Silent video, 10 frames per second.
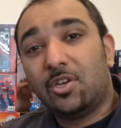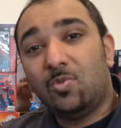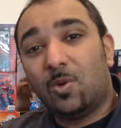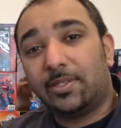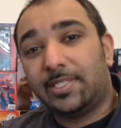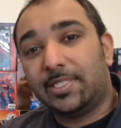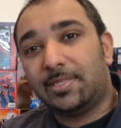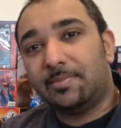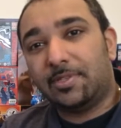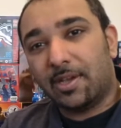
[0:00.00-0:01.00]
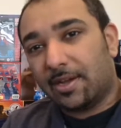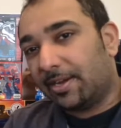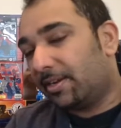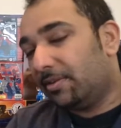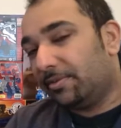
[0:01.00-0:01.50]
who wanted some
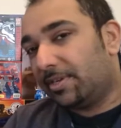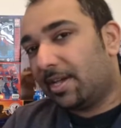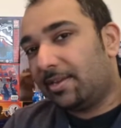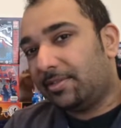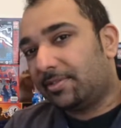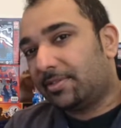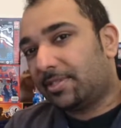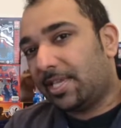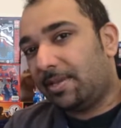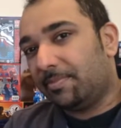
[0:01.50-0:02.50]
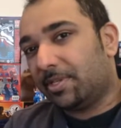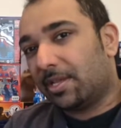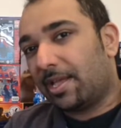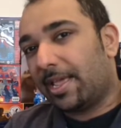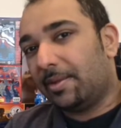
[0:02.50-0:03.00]
Diaclone coloured schemed
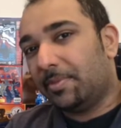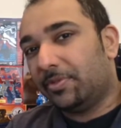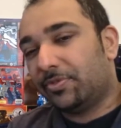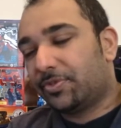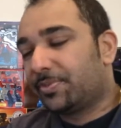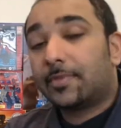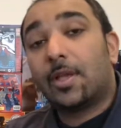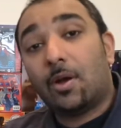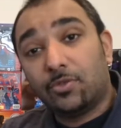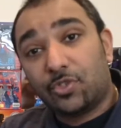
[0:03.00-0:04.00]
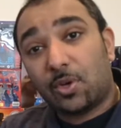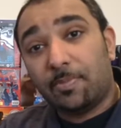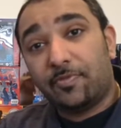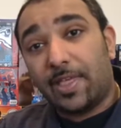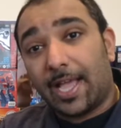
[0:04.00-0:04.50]
elements. On
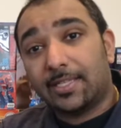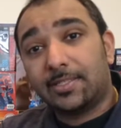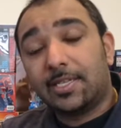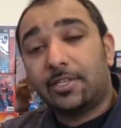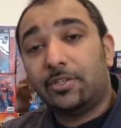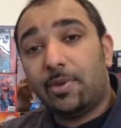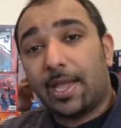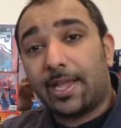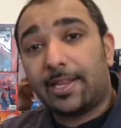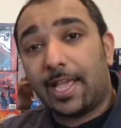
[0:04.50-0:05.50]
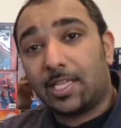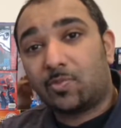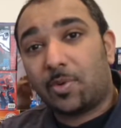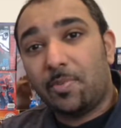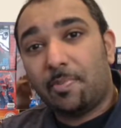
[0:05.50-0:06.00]
top of that, you had
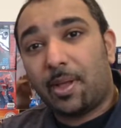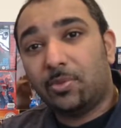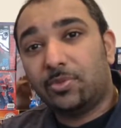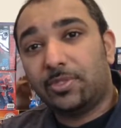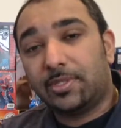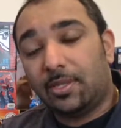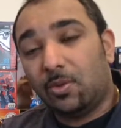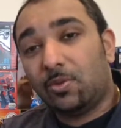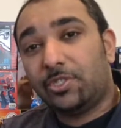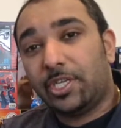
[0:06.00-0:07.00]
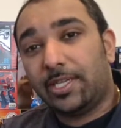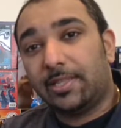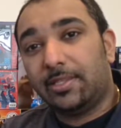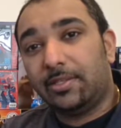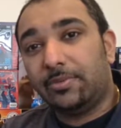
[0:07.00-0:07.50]
Hasbro Pulse launching
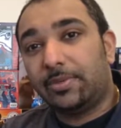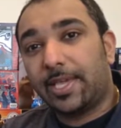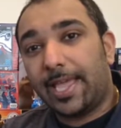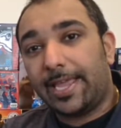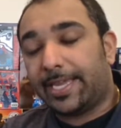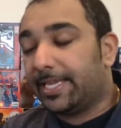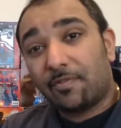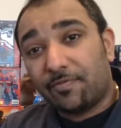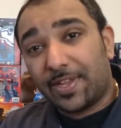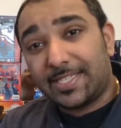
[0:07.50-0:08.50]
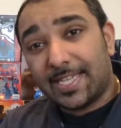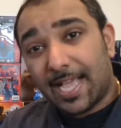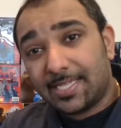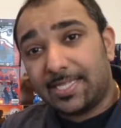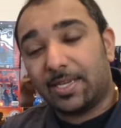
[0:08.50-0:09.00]
in the UK.
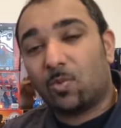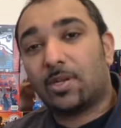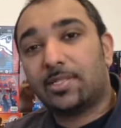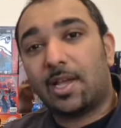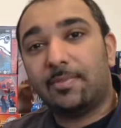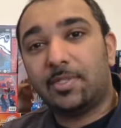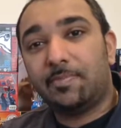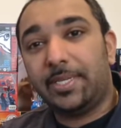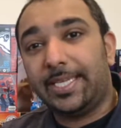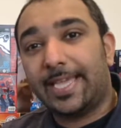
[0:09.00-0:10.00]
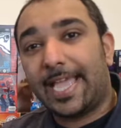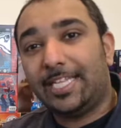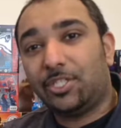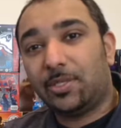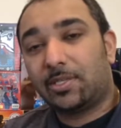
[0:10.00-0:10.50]
Fantastic, what a time to be
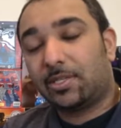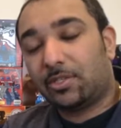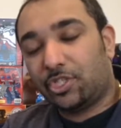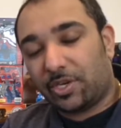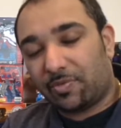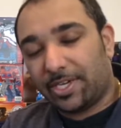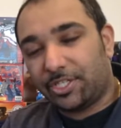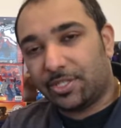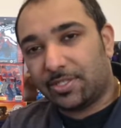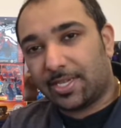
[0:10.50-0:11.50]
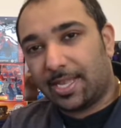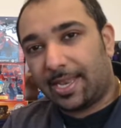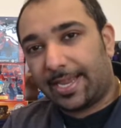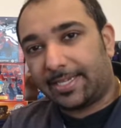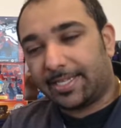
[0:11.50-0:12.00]
a Generations
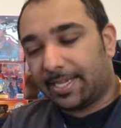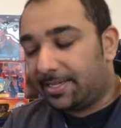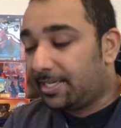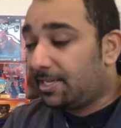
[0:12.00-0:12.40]
collector.